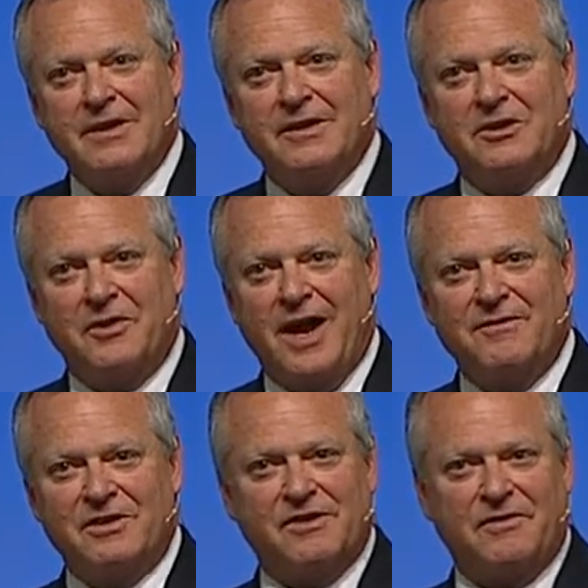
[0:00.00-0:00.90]
The
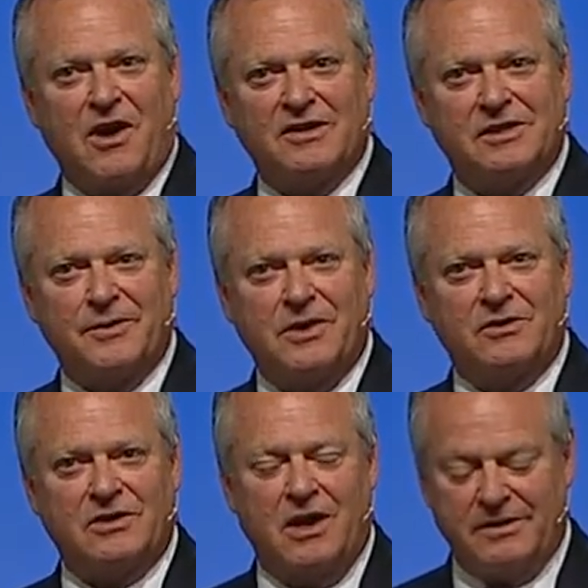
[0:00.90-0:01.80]
drivers of cost that we
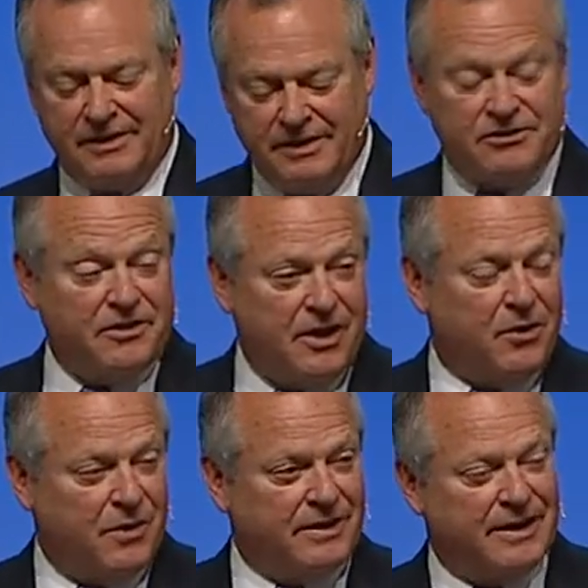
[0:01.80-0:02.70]
don't talk, here's
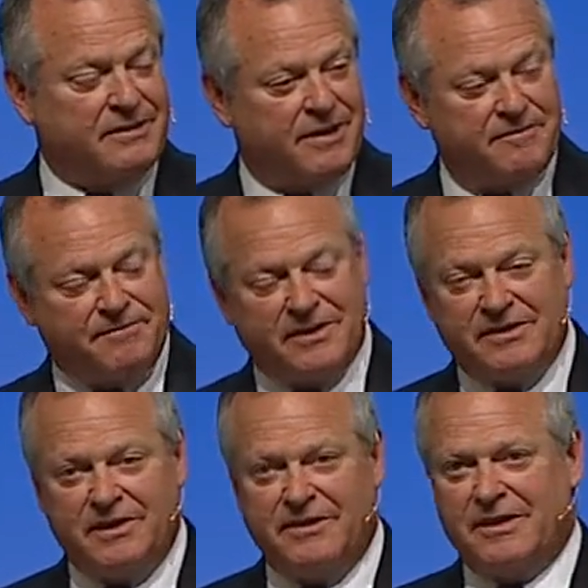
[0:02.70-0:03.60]
another one that
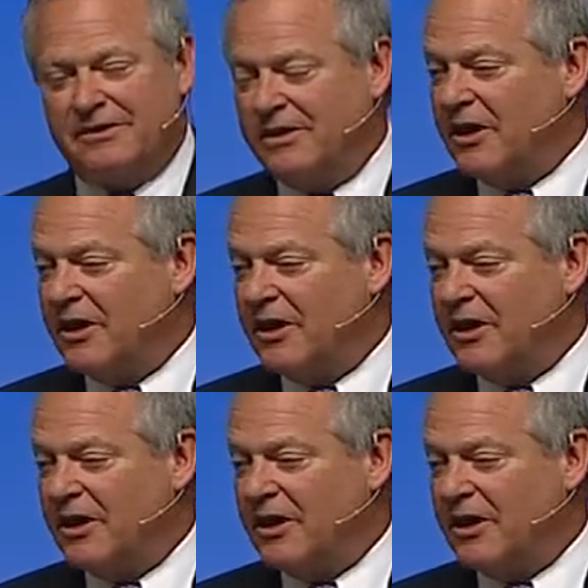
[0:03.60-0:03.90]
fits into this.